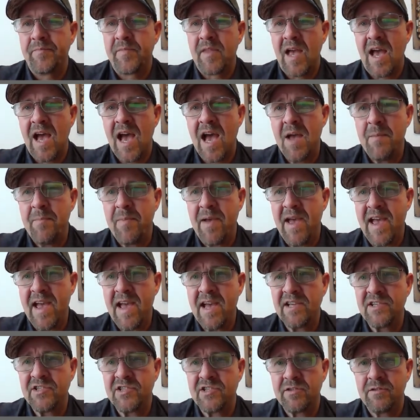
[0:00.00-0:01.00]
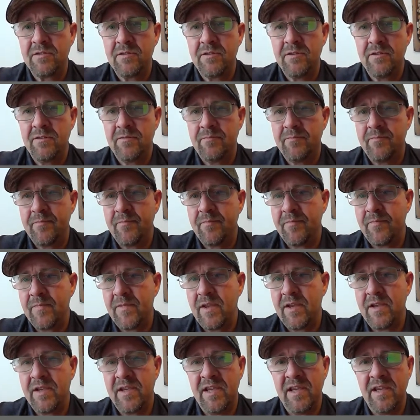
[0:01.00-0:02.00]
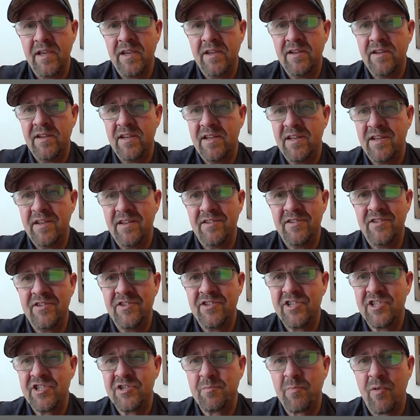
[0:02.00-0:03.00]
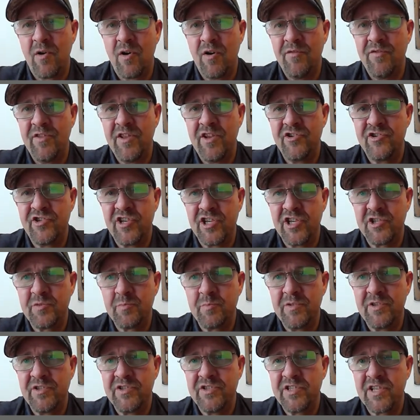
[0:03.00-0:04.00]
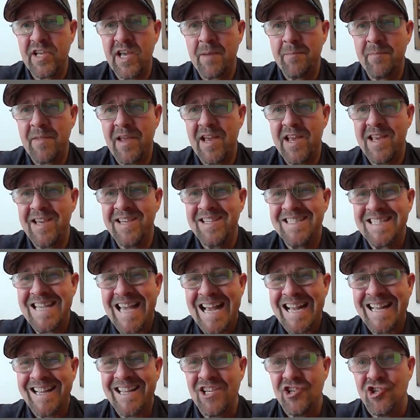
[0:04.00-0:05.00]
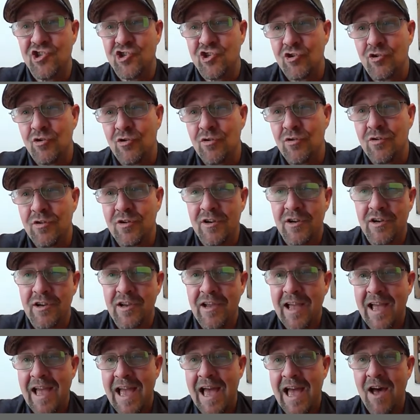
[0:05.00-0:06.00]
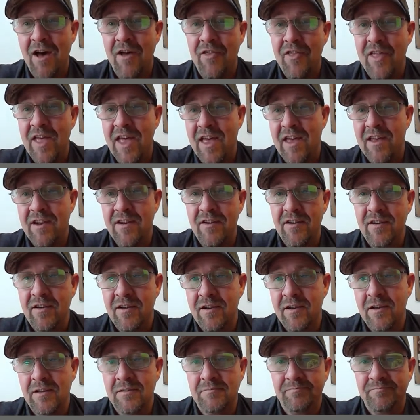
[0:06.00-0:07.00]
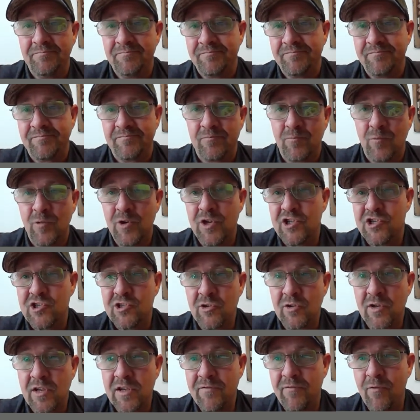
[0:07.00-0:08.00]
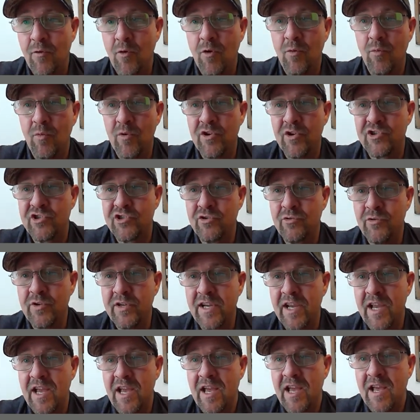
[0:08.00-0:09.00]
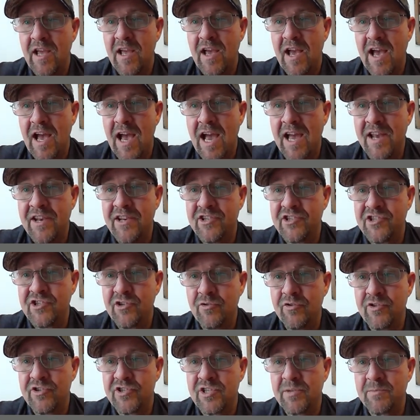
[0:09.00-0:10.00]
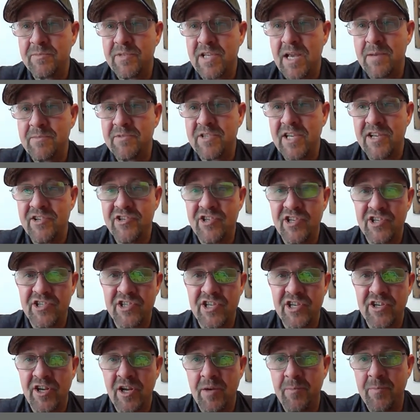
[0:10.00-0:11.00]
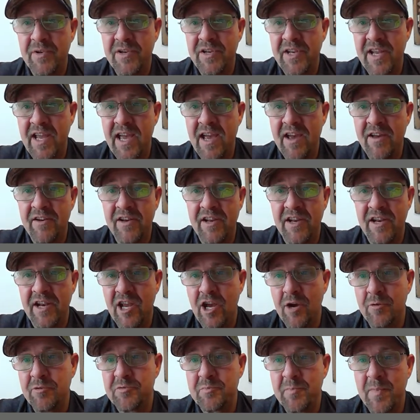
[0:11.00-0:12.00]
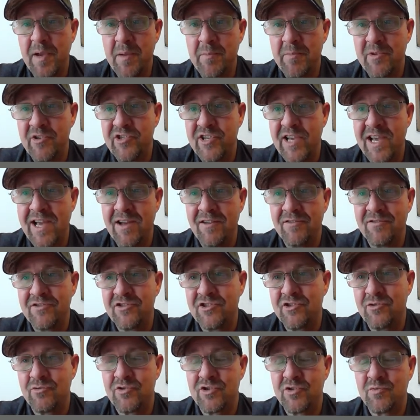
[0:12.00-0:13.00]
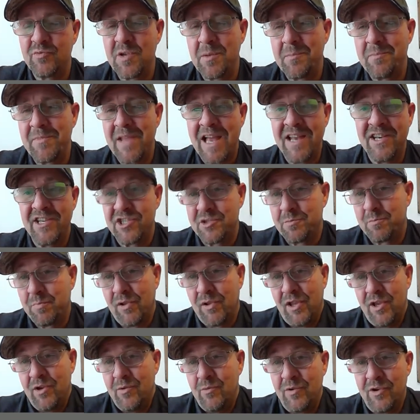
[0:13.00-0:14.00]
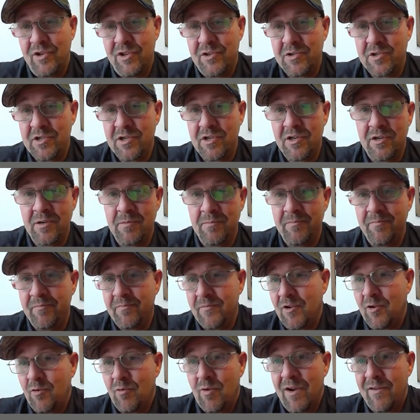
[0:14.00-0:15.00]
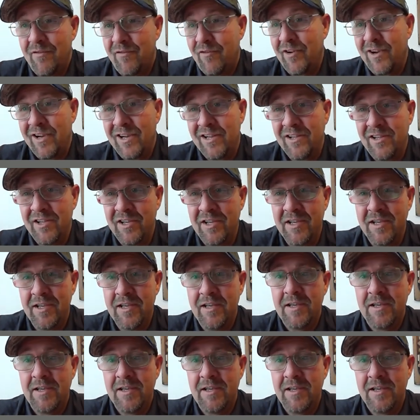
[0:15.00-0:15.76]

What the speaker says: High pass, again, it's just part of the adjustments. I'm not exactly sure how that, what it's looking for, what it's doing. I just know that sometimes I adjust it up and down, and it helps my image out. And so it's something I just play with, quite frankly.